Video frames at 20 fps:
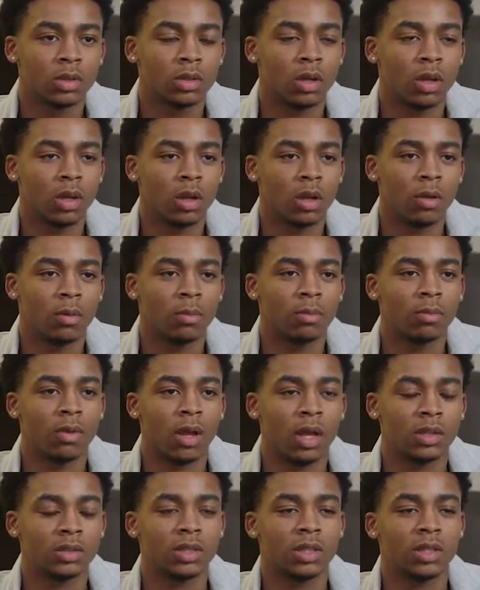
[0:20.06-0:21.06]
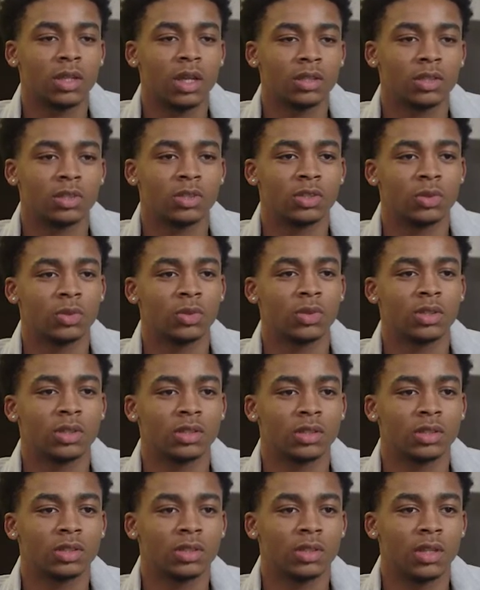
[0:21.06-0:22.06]
I see a lot of
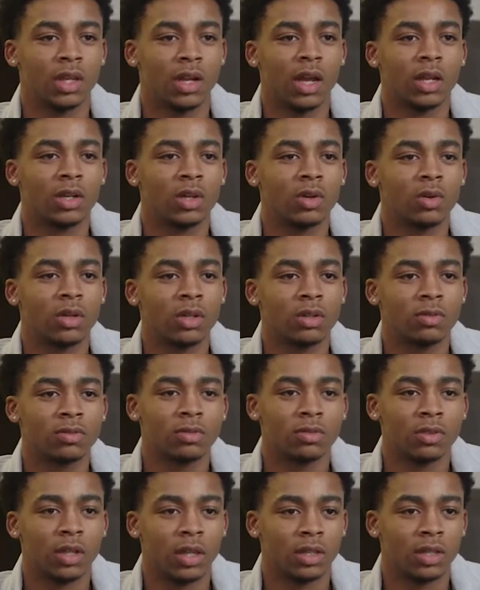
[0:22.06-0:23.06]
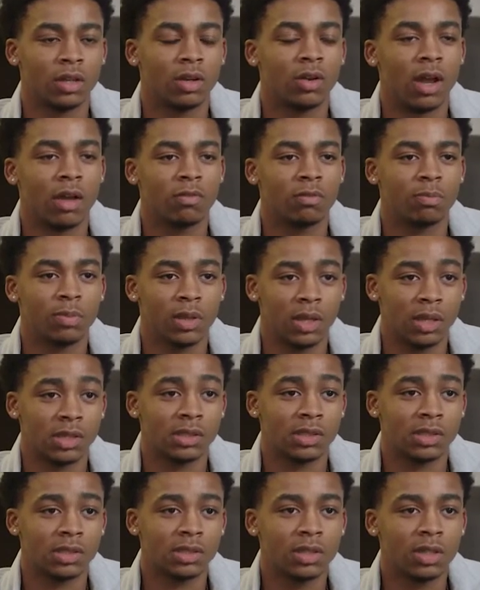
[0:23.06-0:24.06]
students that I know of, like they'll have
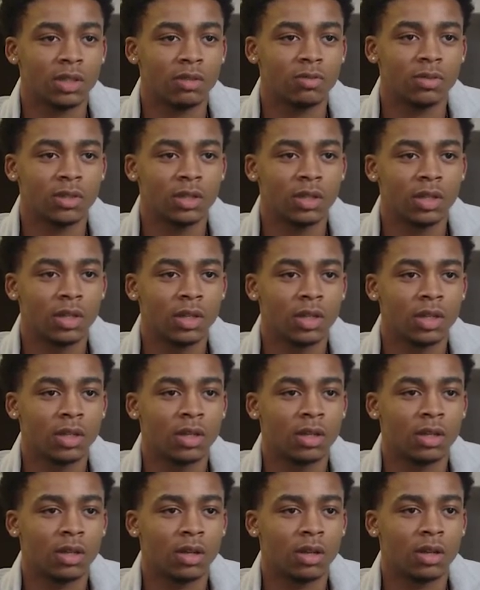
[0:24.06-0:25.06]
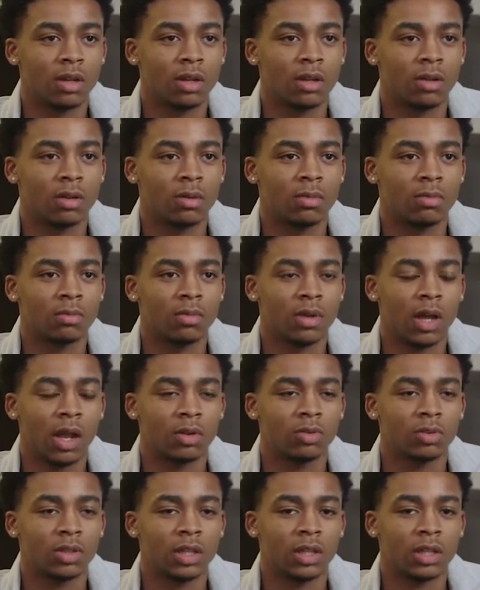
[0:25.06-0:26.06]
pens and stuff. I
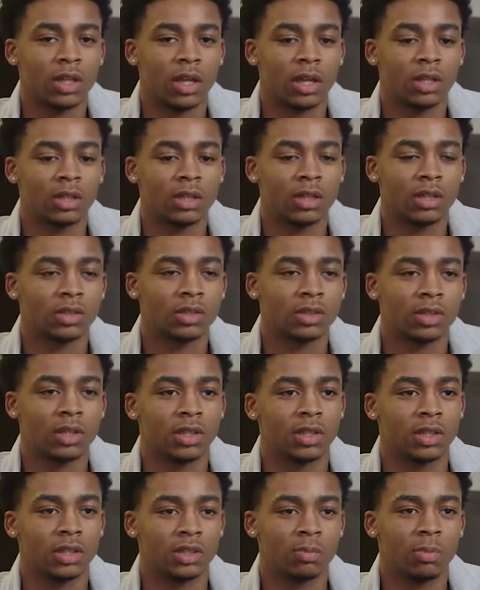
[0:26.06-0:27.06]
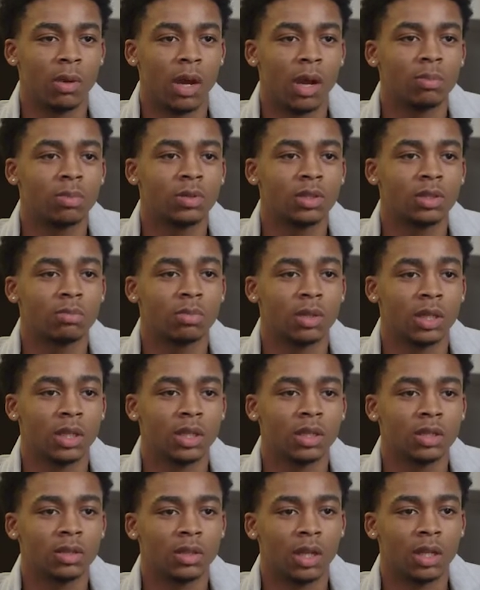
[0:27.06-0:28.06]
don't think like necessarily it's popular,
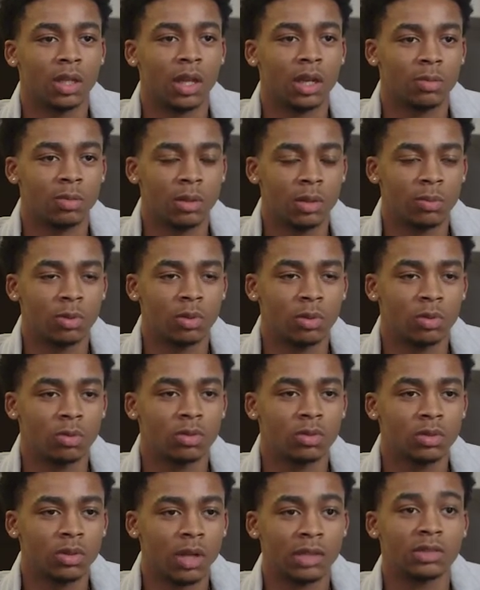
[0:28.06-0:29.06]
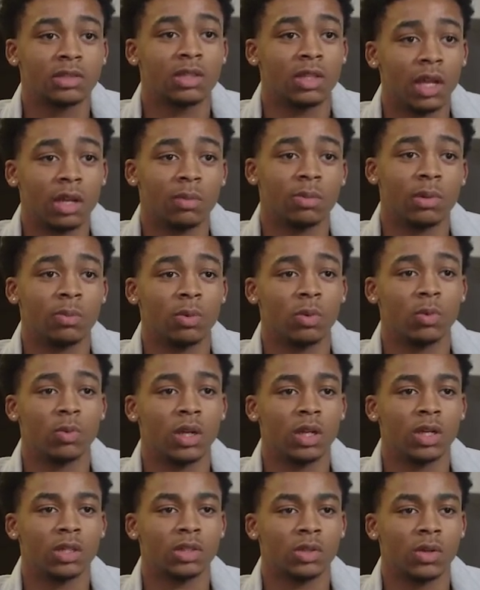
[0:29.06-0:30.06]
but I see a lot of people
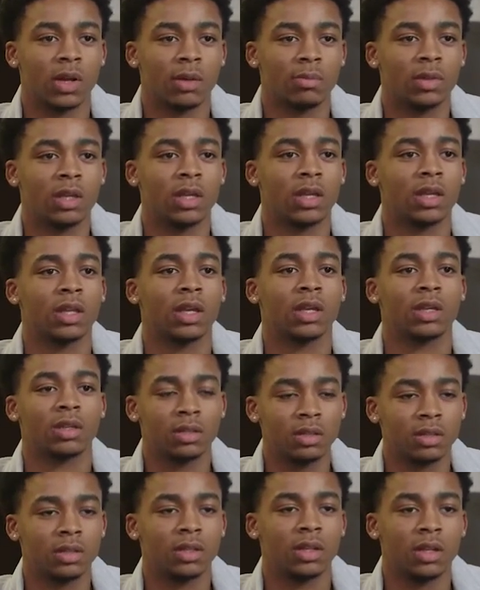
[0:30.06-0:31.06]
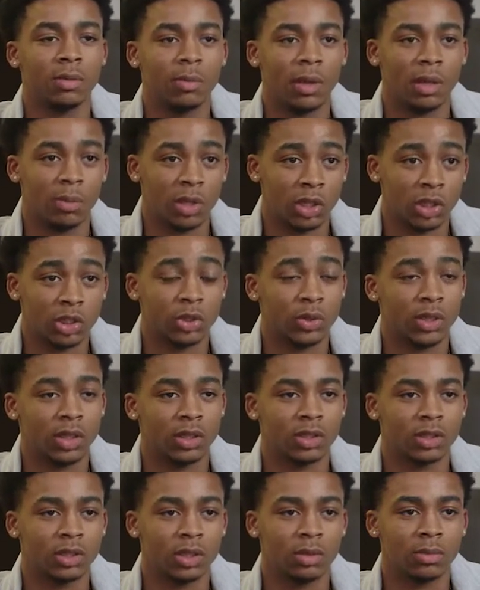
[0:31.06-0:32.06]
with it, so I'm thinking like, yeah, there may be a trend
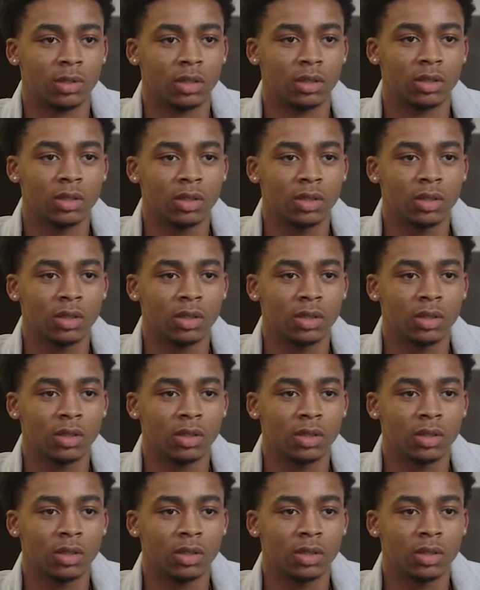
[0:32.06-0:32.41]
or something.